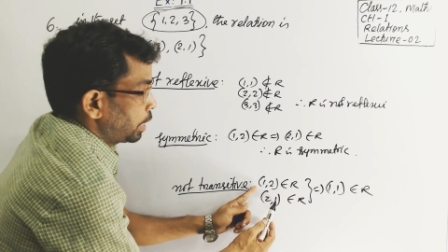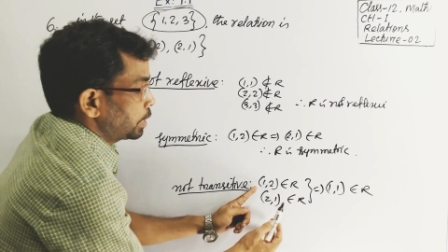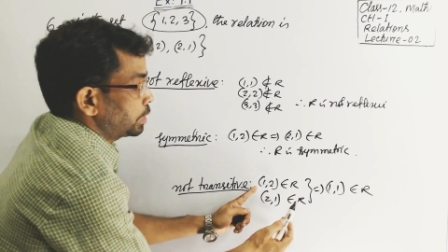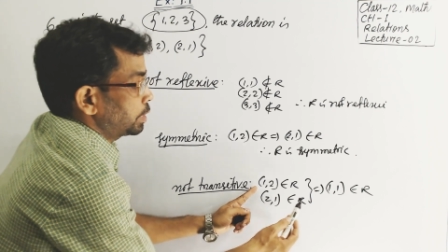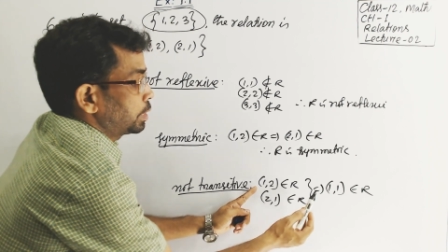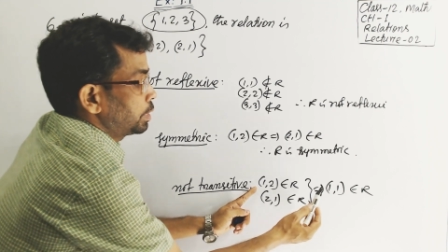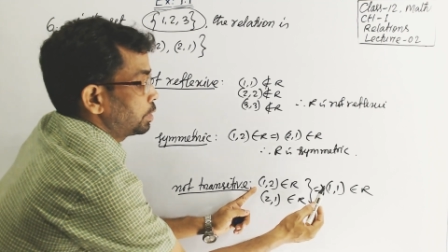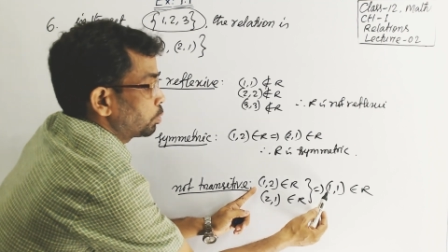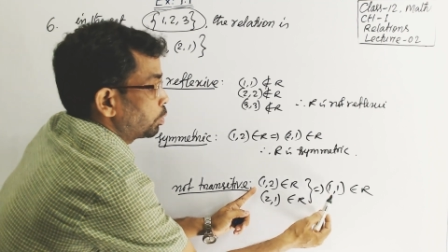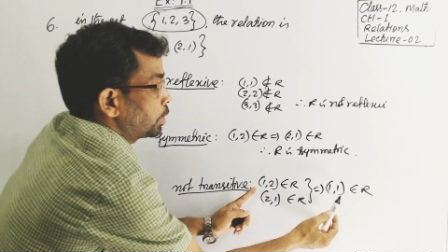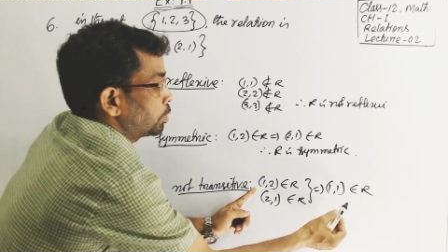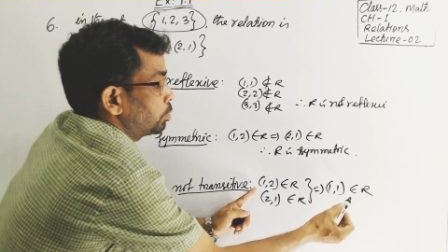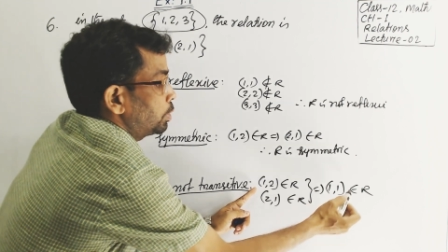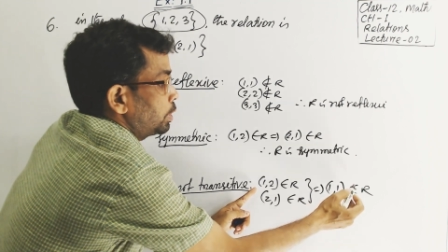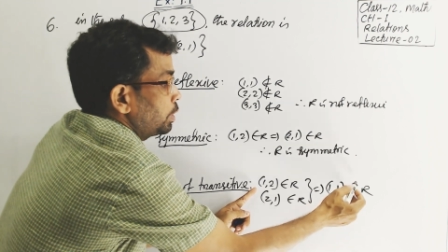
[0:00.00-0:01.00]
that is 1
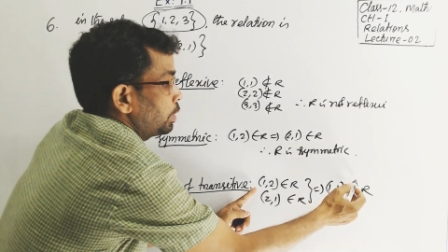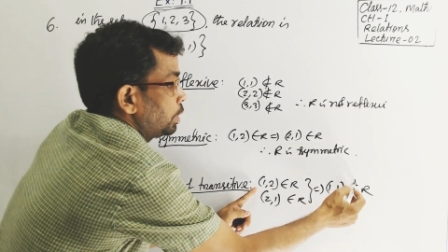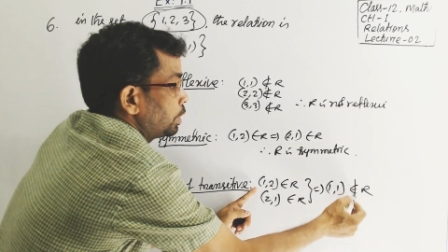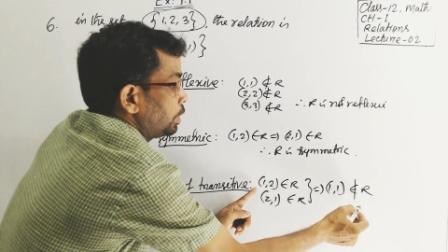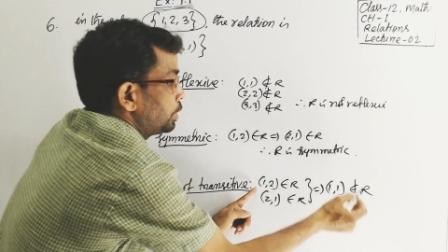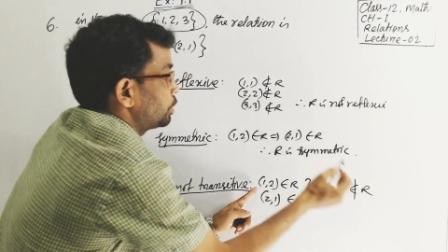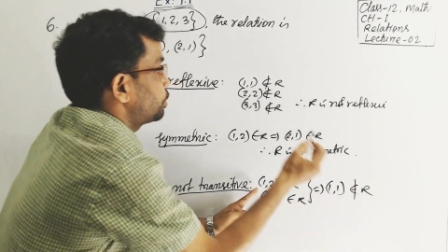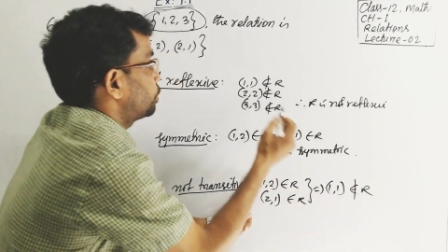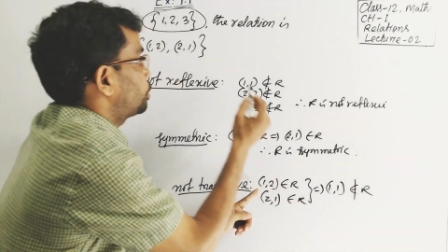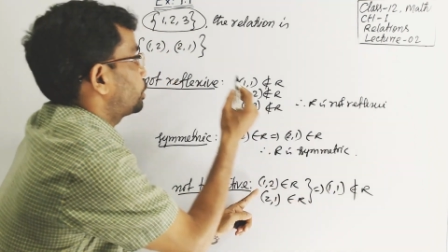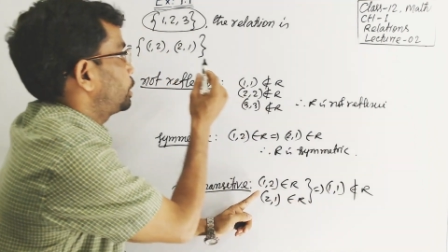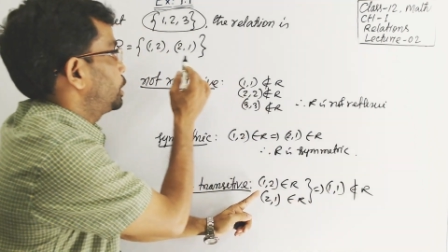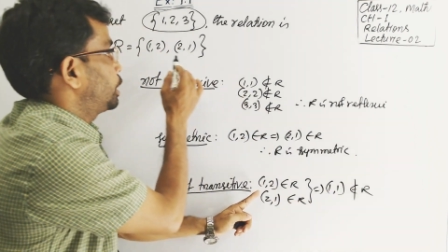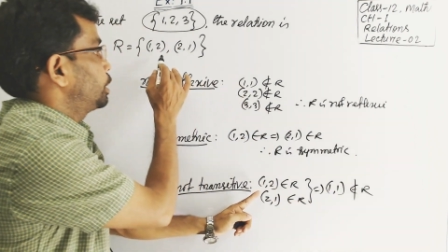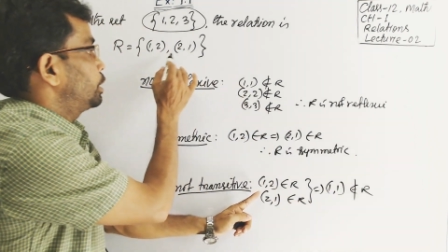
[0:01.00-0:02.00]
1, is not there
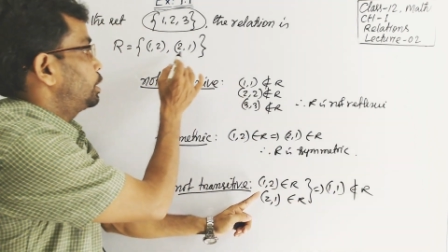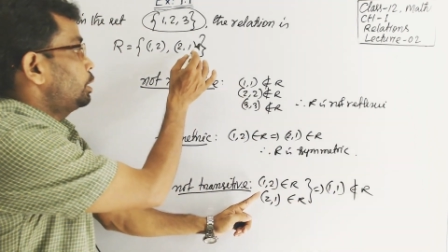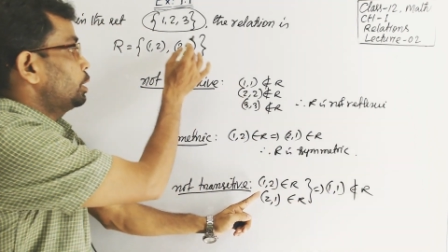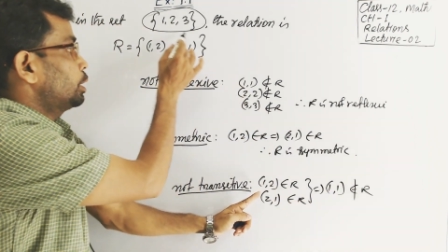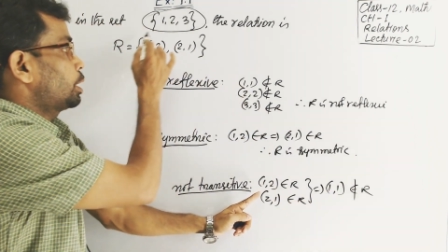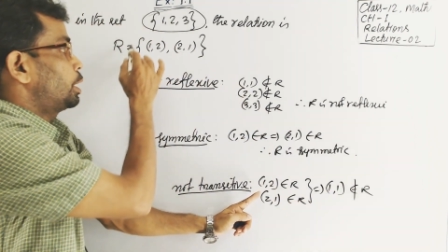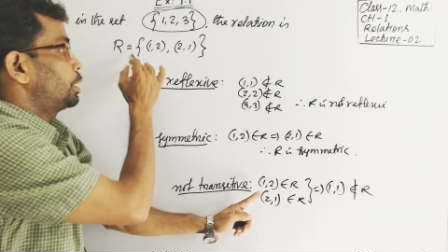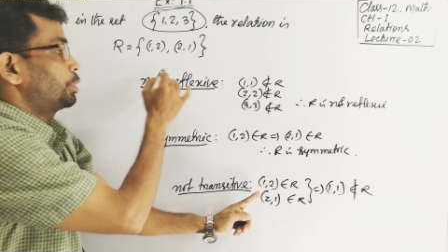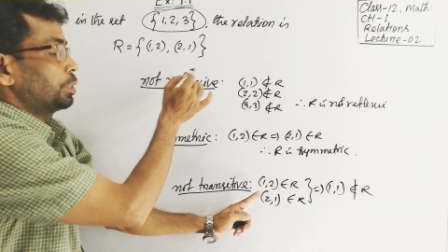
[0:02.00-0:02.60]
in the relation,